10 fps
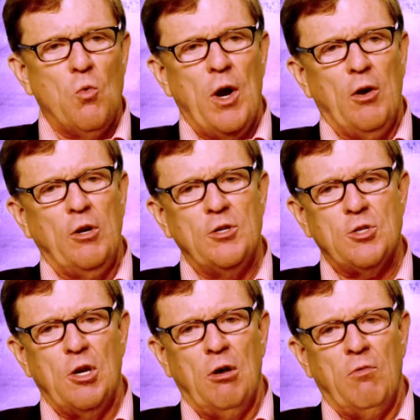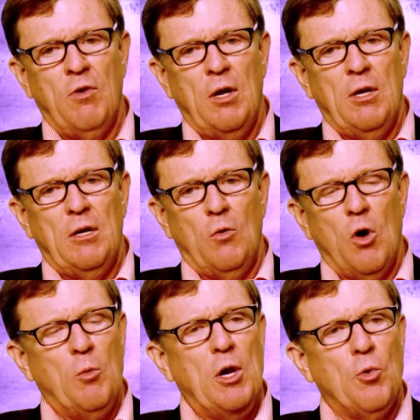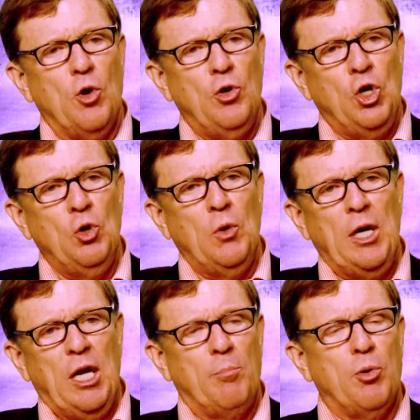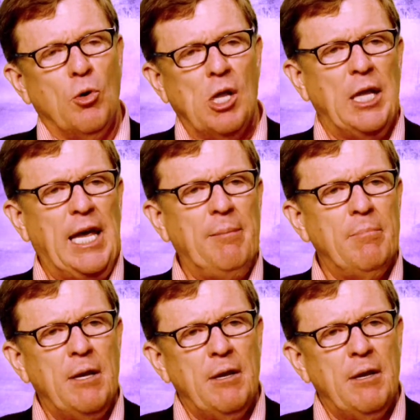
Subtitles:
awareness of what we were doing and proclaim